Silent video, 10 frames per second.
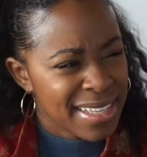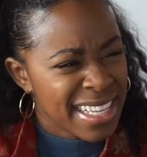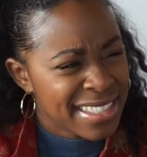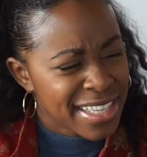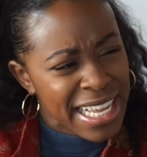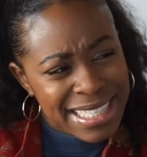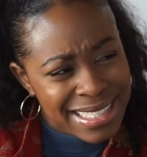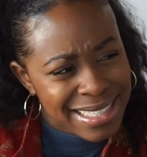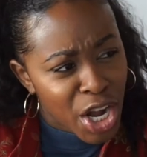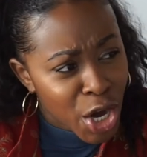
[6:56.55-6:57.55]

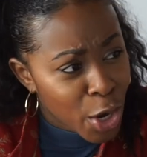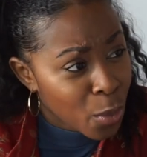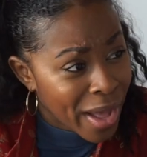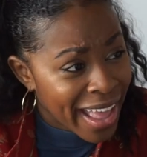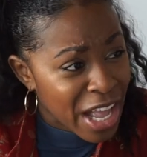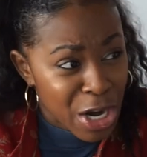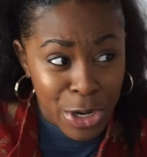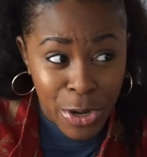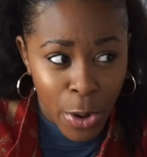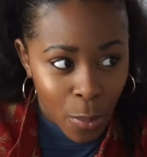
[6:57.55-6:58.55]
it's her way
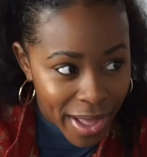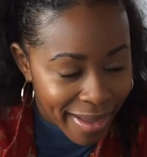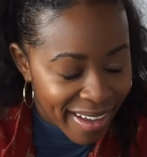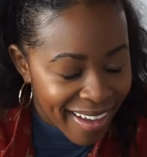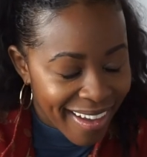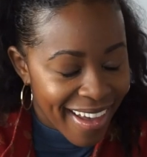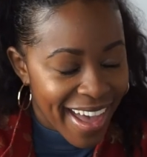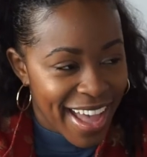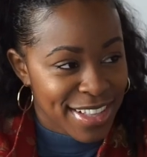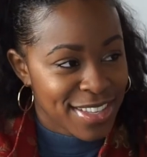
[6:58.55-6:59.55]
or no way.
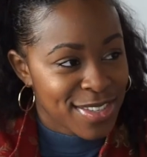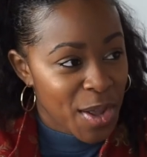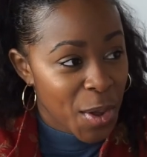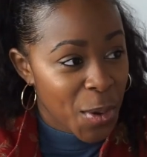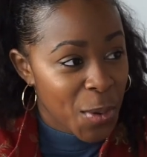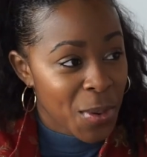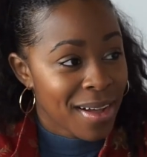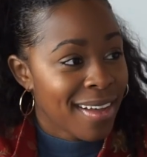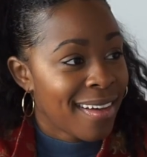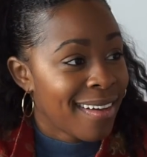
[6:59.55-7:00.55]
And so
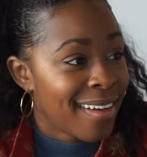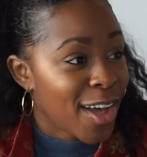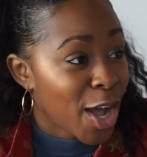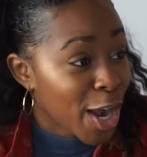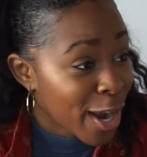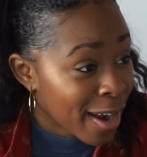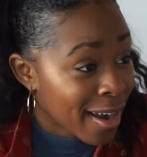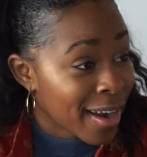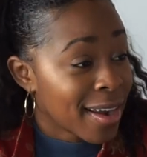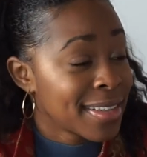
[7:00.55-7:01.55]

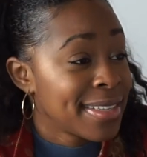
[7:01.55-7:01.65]
her